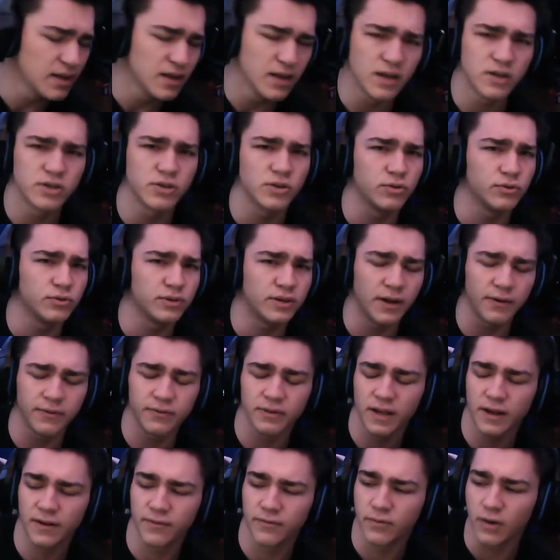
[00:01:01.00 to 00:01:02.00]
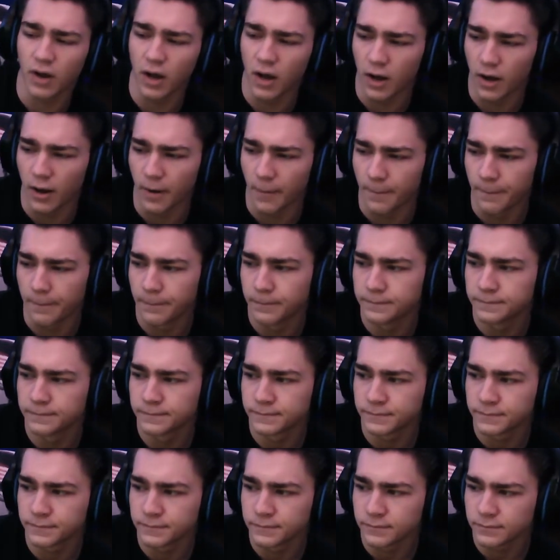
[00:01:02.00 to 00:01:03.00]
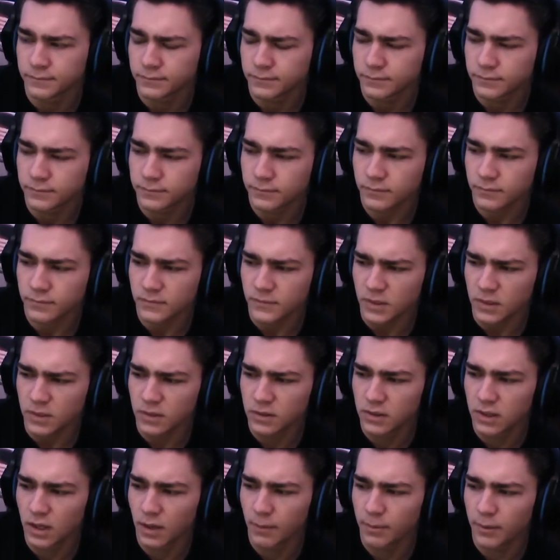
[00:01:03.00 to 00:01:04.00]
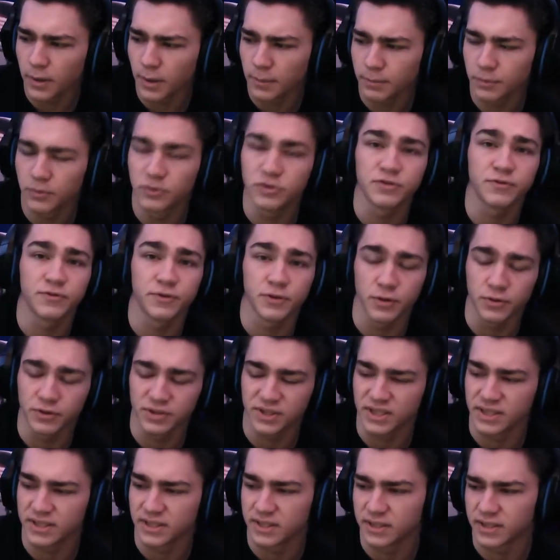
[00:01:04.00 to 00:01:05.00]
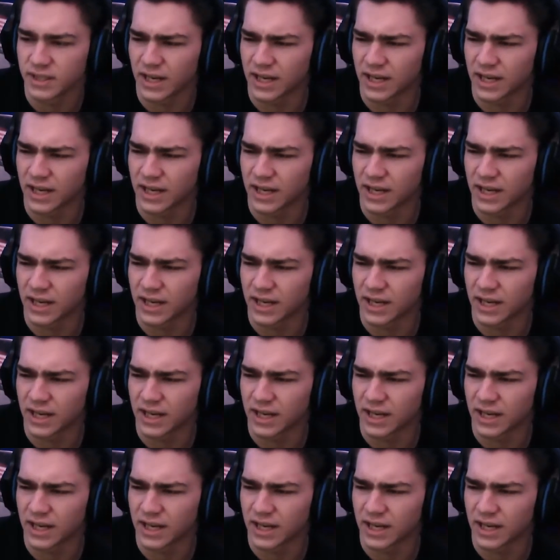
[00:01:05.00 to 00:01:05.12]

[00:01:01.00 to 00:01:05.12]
so definitely have double uploads for those seasons.